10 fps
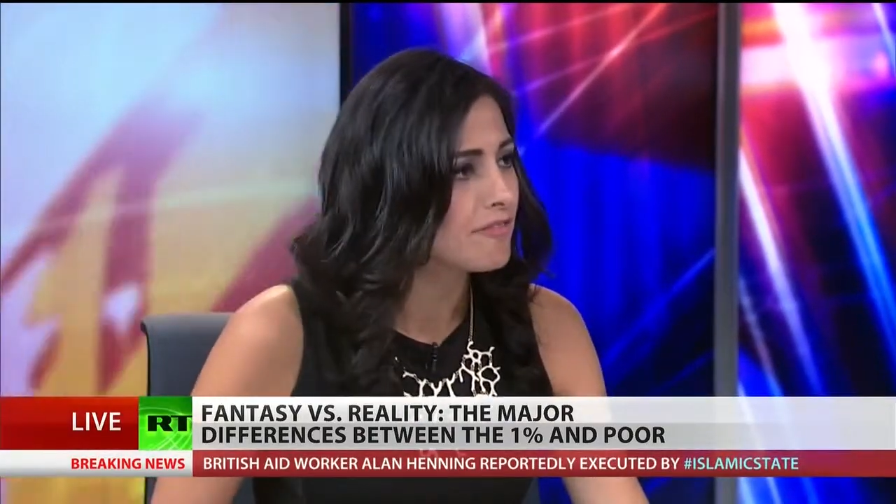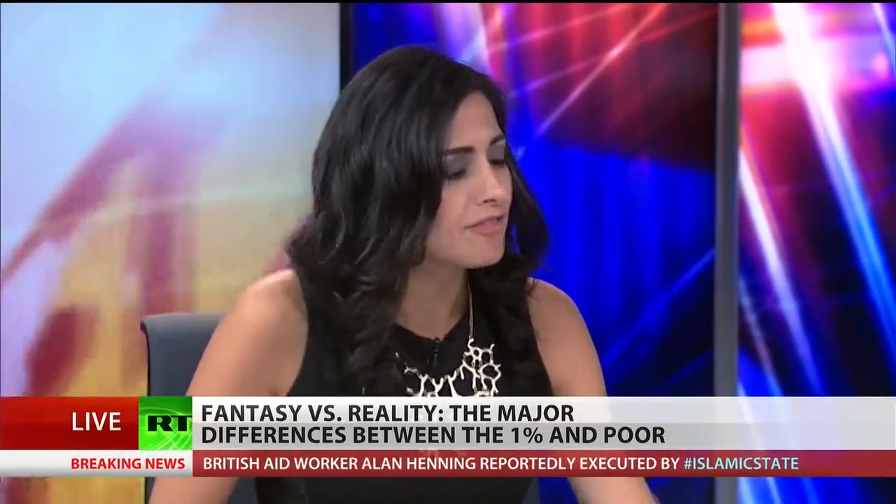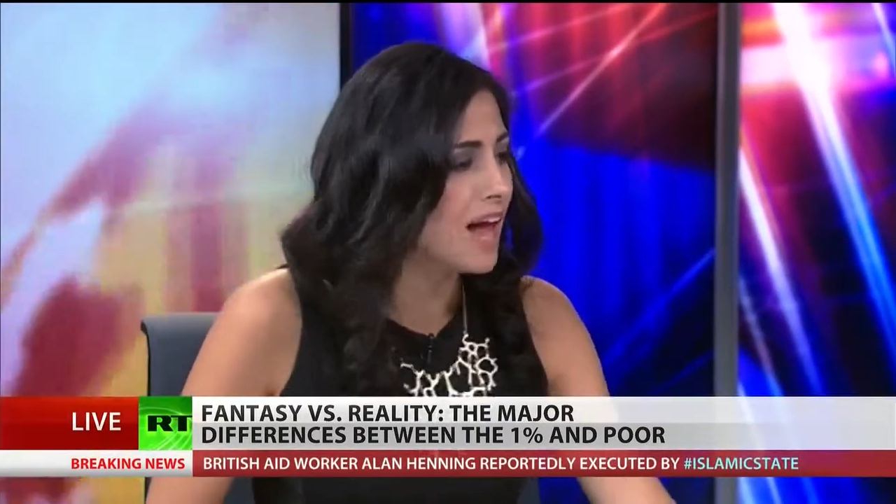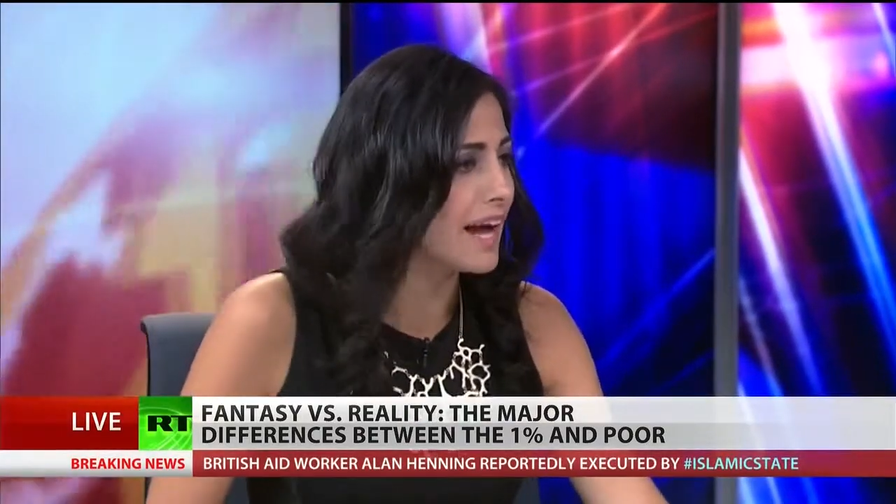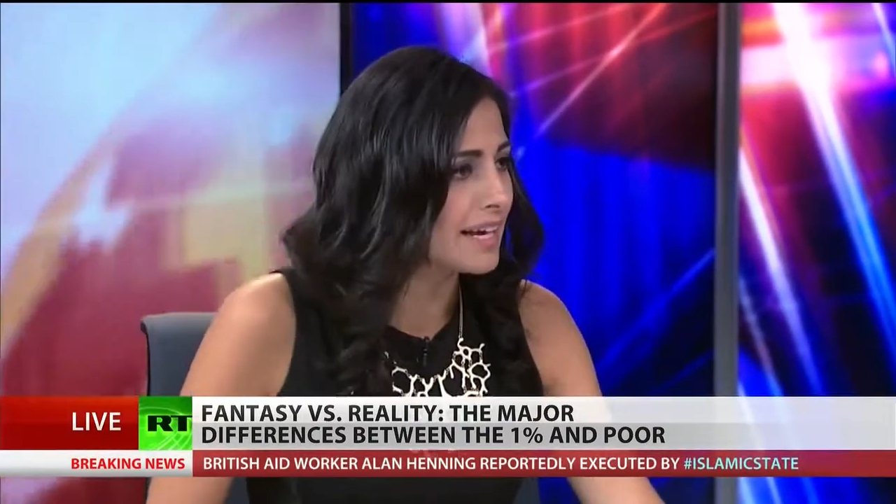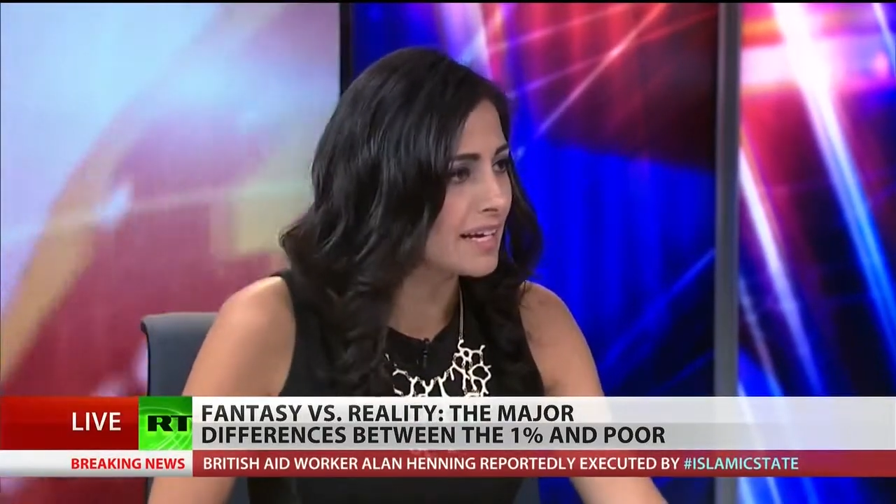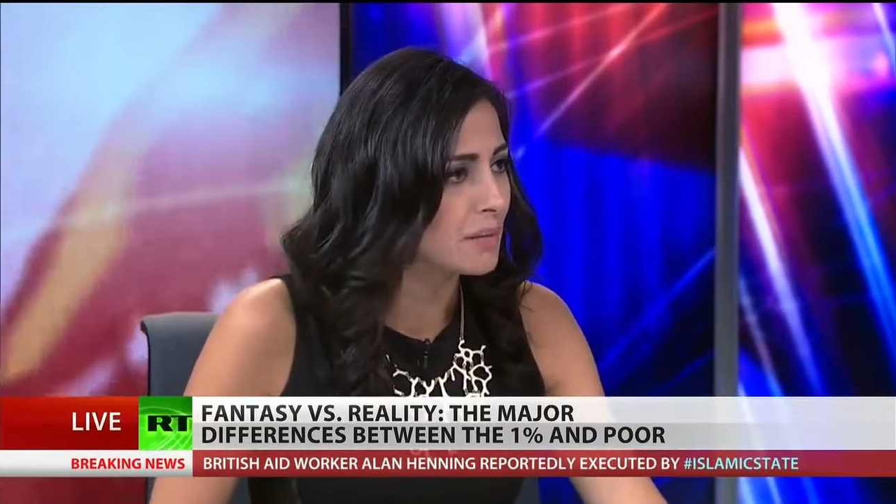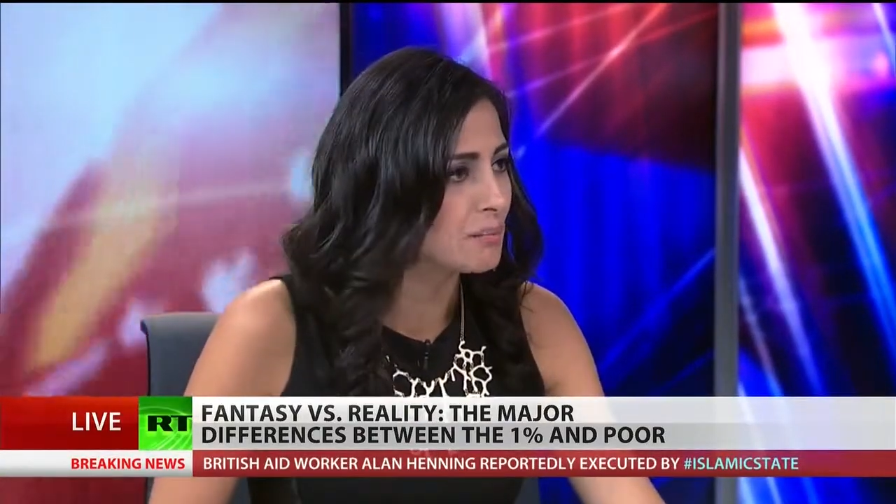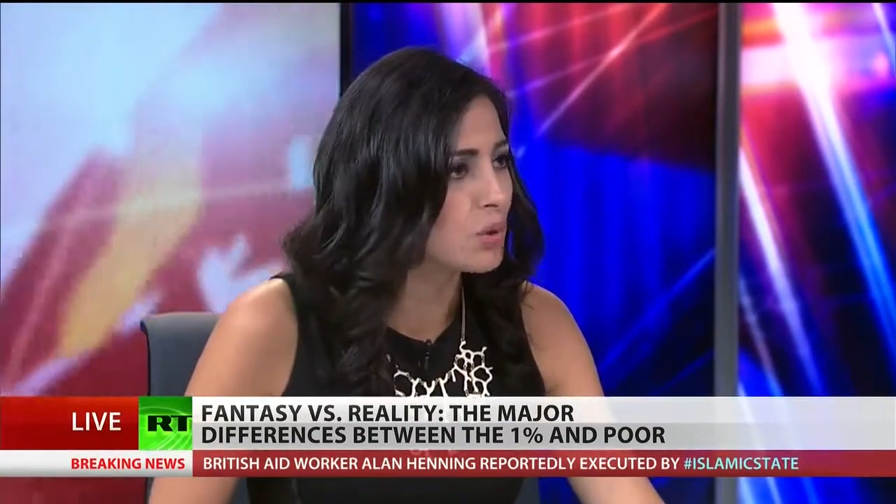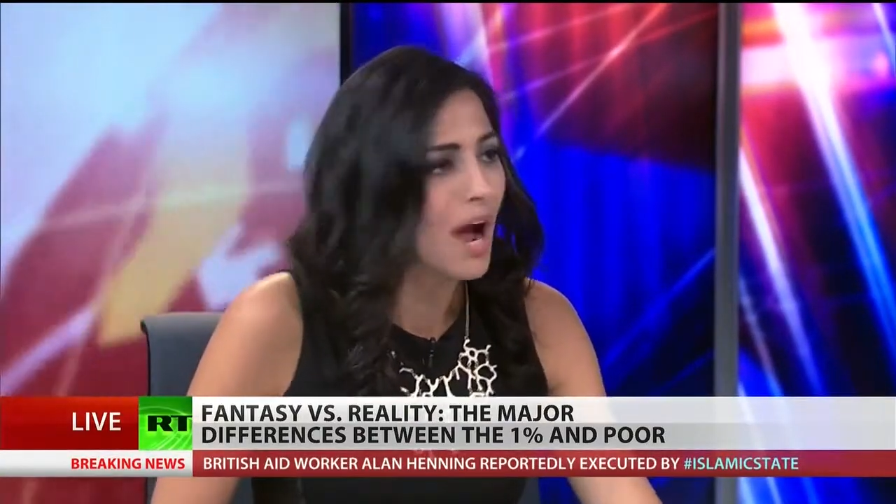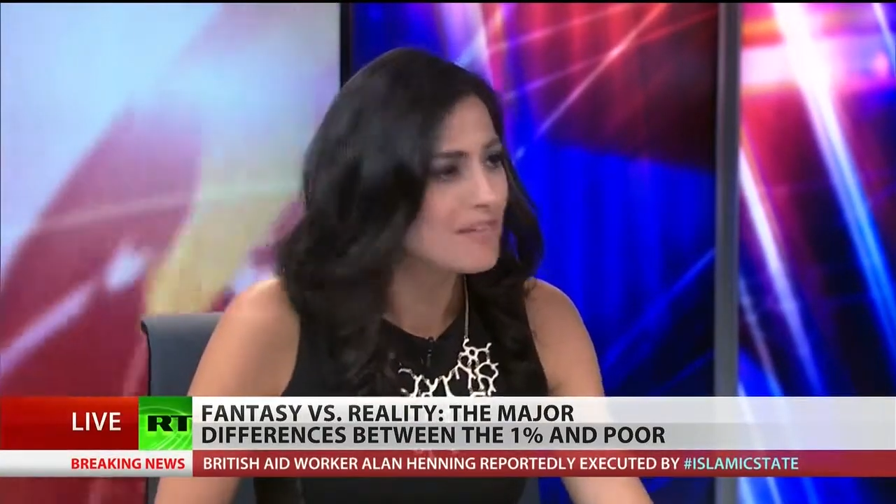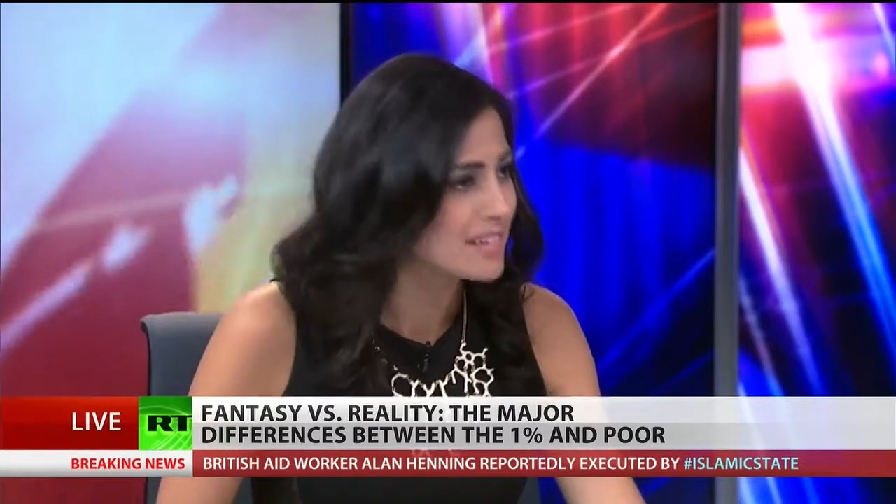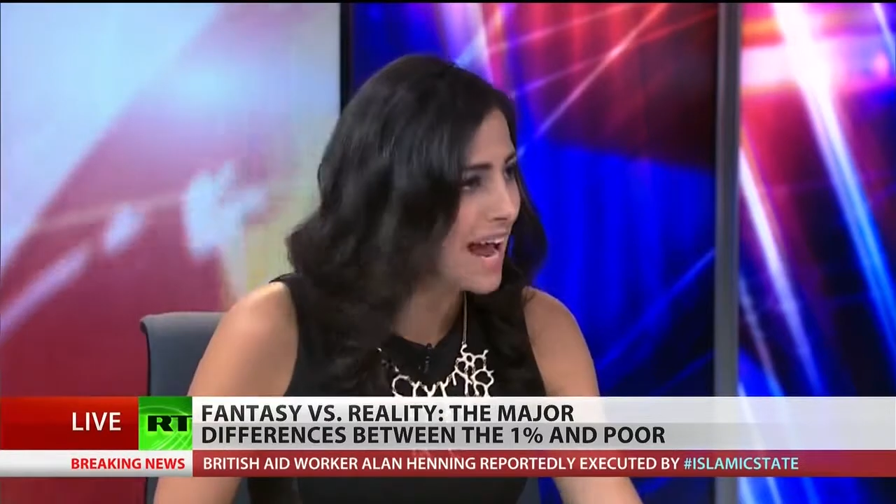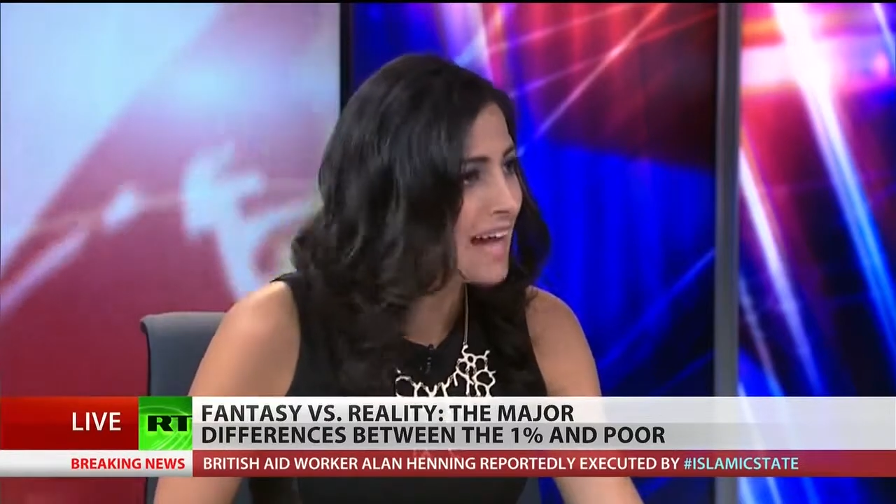flying private